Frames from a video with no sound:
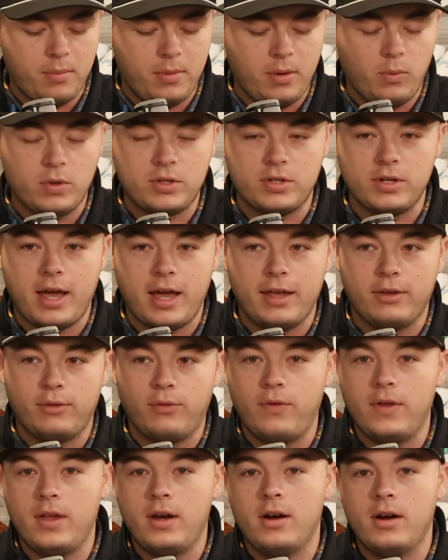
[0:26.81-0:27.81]
which as
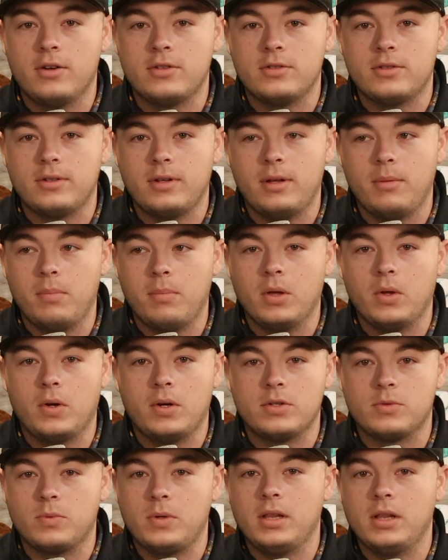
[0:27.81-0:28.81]
fitters and
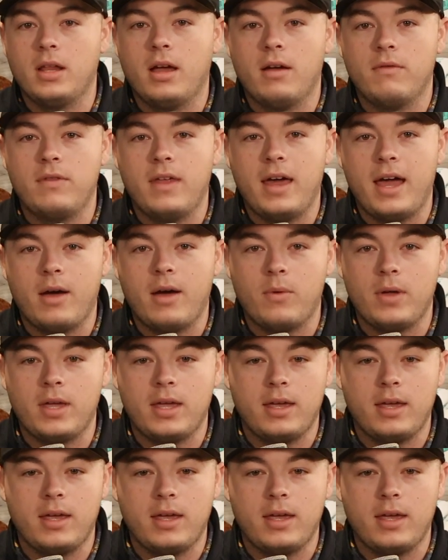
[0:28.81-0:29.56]
builders, we love that.